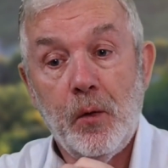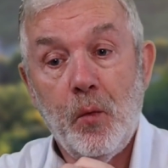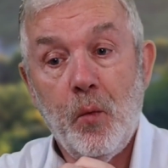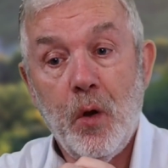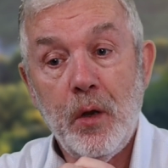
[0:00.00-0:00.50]

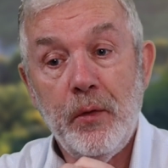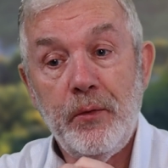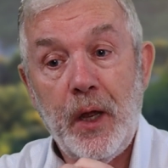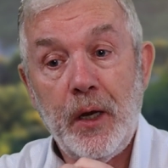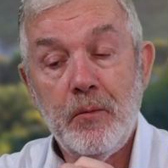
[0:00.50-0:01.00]
What
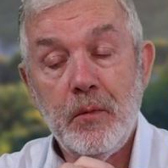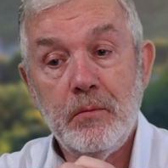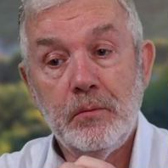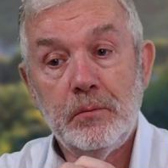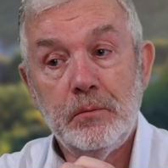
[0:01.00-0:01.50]

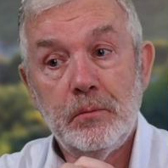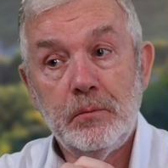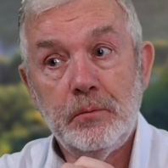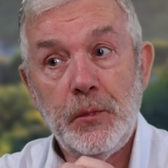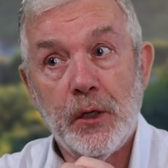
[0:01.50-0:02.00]
then?
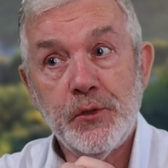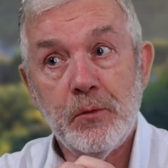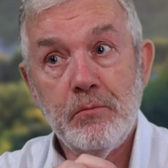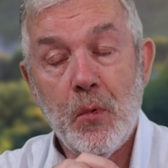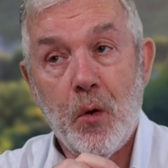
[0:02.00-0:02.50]

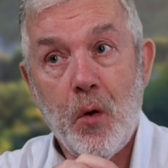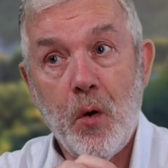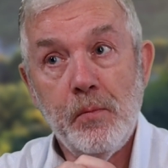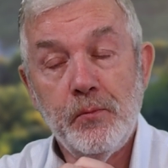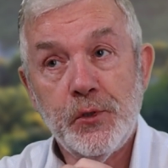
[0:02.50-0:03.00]
Some
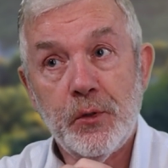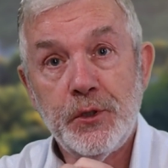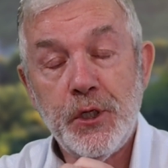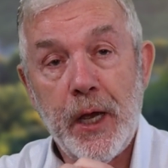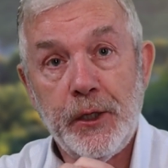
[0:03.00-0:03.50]
more sort
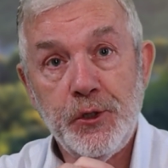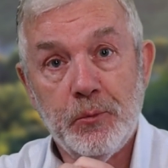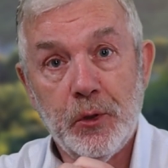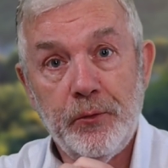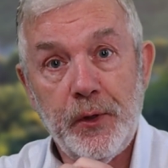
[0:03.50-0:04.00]
of
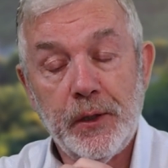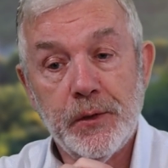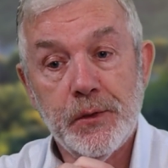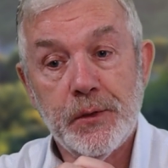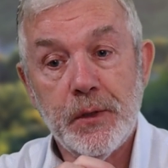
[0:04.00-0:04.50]
tangible
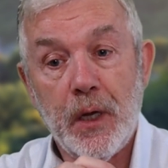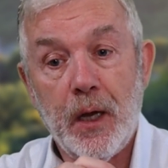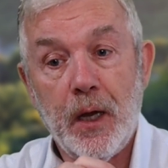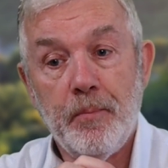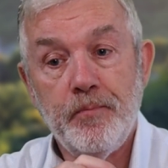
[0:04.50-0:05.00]
things.
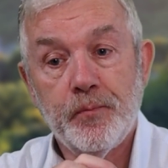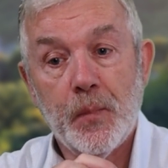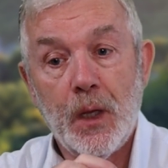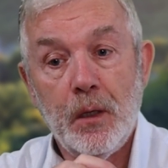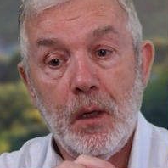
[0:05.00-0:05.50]

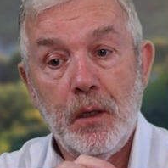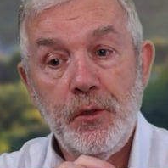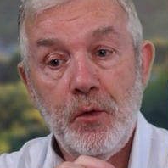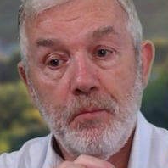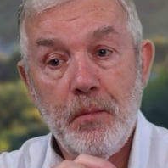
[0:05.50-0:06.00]

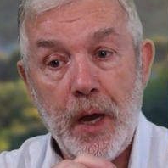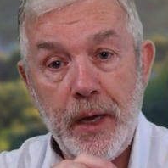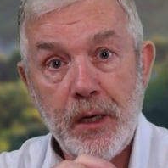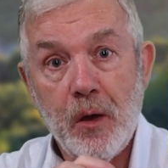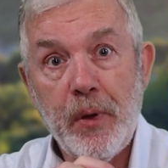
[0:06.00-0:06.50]
You
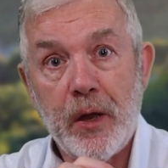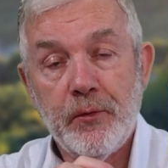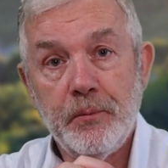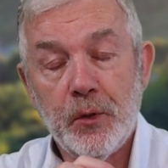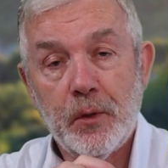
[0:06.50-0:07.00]
may come back
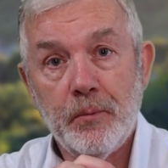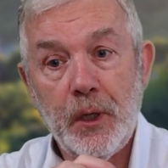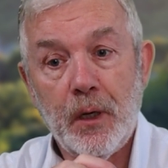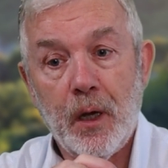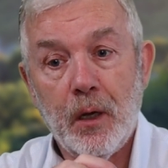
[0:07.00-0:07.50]
from your
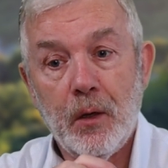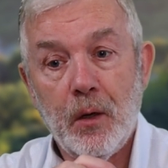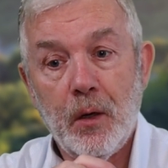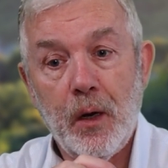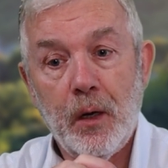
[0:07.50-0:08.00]

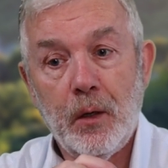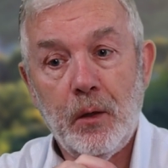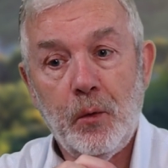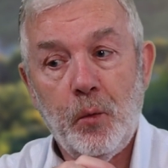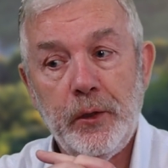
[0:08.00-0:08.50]
Camino
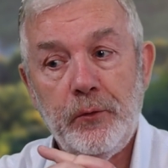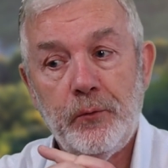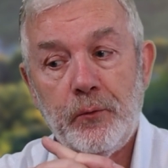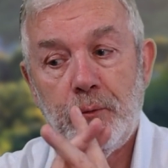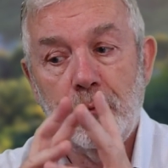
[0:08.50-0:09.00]
with